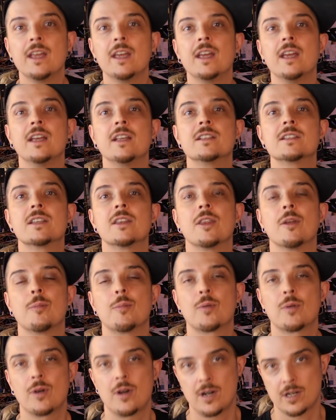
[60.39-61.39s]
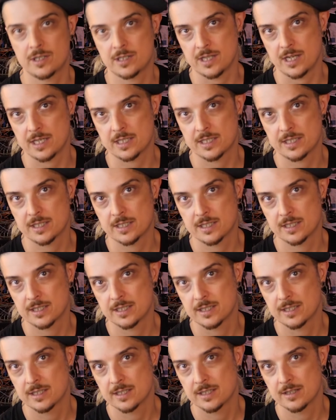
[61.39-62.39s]
is the
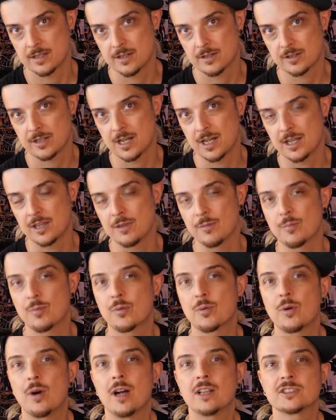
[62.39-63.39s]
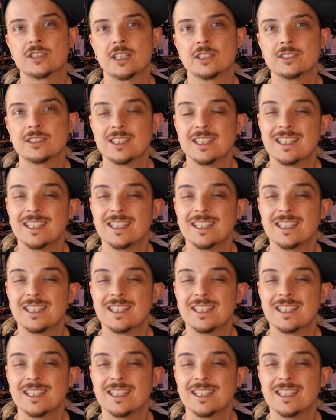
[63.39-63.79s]
process, okay? The process